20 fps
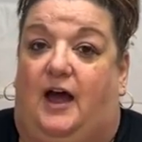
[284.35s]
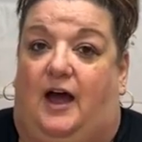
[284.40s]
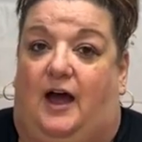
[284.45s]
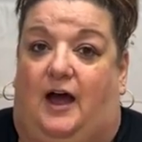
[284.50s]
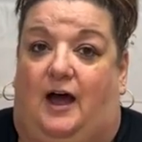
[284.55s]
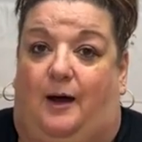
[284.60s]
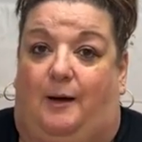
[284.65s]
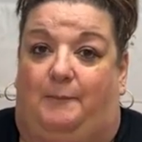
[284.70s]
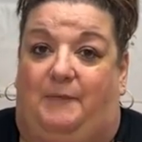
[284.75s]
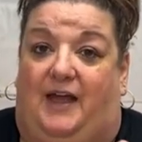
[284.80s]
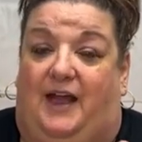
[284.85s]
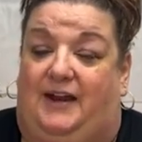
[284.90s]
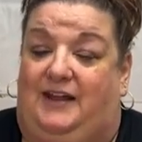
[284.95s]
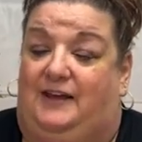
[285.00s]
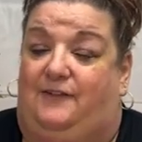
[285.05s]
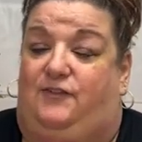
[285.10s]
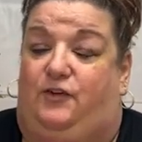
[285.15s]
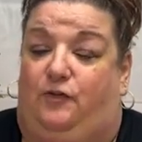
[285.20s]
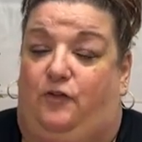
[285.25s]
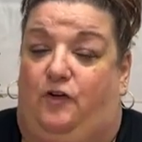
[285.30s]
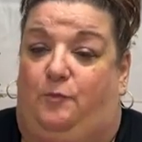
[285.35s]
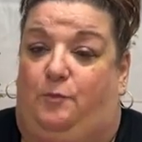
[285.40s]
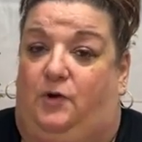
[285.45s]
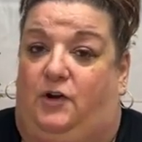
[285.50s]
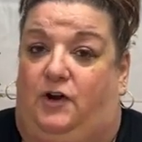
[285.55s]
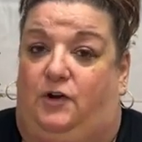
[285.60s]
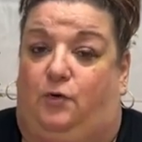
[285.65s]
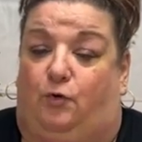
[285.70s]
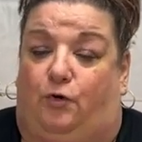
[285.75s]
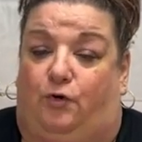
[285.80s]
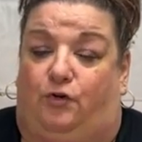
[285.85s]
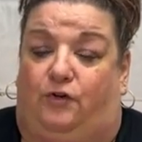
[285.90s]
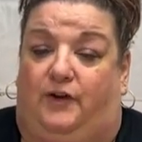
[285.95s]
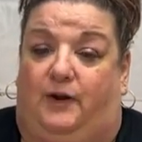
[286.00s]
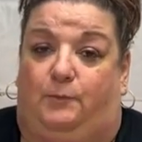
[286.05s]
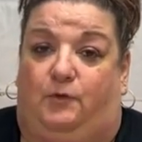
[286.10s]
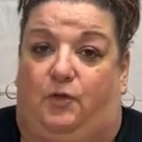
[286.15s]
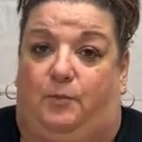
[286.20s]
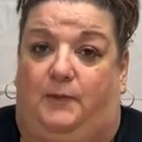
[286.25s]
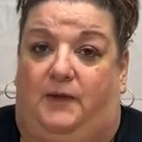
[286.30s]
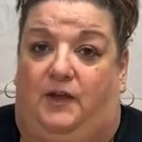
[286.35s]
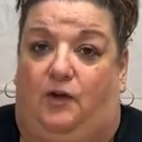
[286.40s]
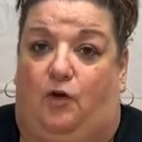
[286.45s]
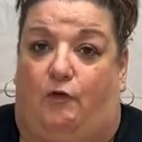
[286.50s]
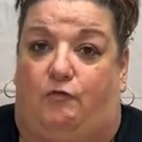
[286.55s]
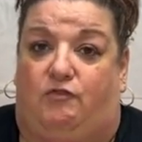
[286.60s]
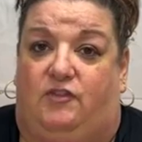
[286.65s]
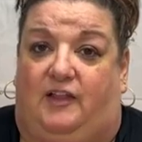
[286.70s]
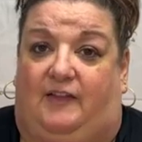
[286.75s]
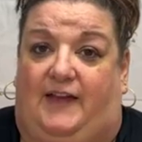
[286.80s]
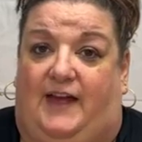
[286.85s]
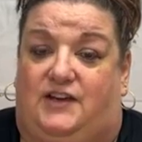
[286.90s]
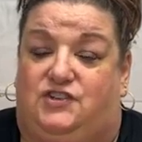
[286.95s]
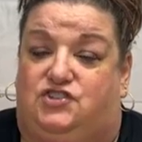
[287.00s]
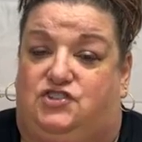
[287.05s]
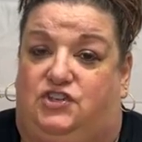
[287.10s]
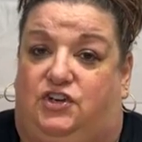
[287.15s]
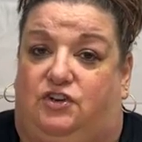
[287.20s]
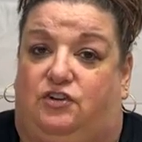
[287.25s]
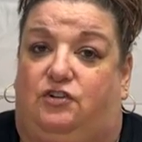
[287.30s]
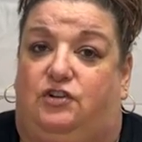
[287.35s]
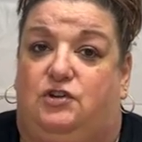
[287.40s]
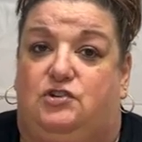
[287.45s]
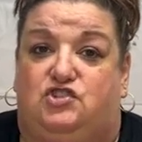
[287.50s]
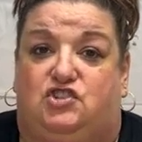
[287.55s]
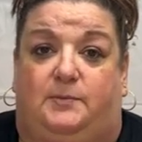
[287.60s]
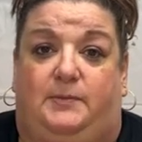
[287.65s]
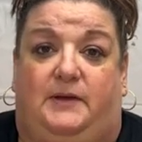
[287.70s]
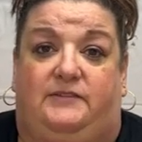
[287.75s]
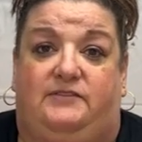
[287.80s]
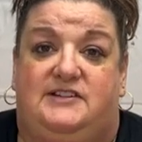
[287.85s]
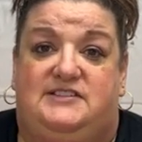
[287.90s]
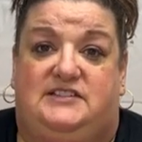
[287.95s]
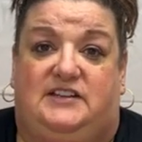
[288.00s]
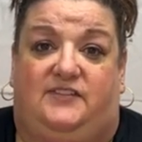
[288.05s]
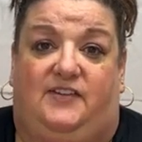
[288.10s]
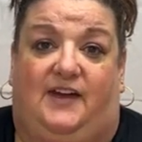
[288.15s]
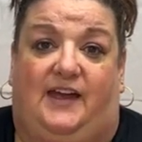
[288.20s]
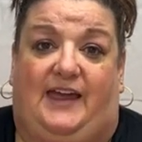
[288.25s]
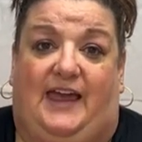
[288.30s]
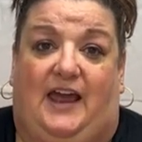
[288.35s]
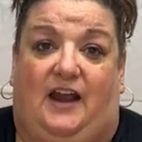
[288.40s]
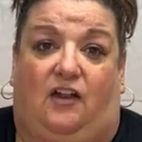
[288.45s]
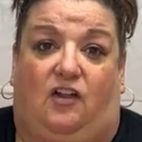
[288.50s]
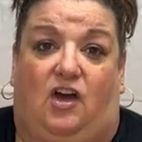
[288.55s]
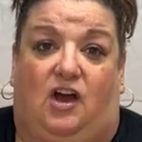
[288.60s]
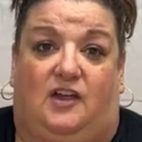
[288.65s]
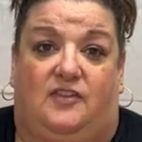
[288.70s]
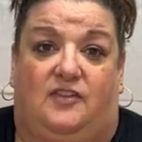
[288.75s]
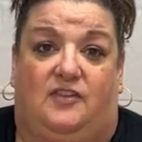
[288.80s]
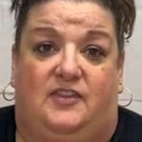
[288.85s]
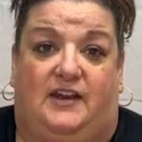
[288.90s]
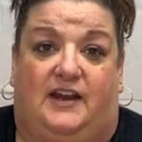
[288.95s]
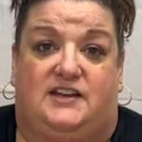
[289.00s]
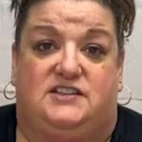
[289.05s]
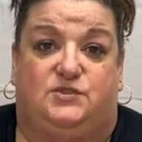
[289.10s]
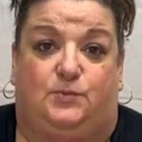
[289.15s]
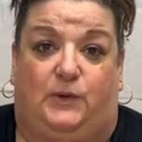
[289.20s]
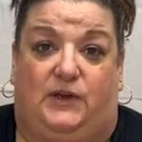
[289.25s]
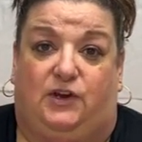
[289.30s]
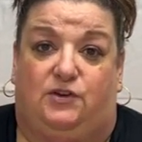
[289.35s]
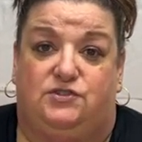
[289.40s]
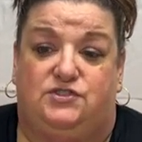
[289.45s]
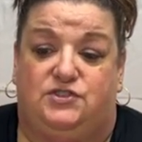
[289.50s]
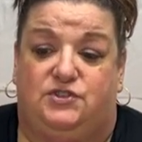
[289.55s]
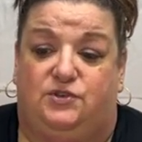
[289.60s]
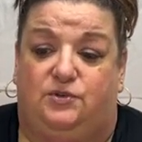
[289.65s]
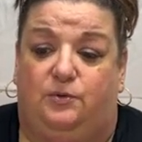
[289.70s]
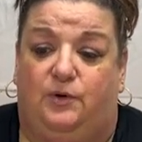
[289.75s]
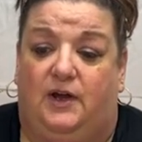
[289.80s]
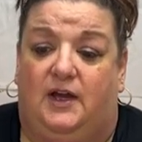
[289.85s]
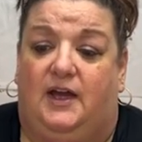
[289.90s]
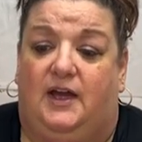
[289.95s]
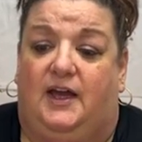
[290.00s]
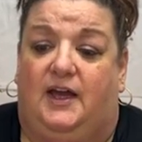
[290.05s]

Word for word: um, any of you who have put an order in with me over the last year, you should be receiving a catalog in the next week or two.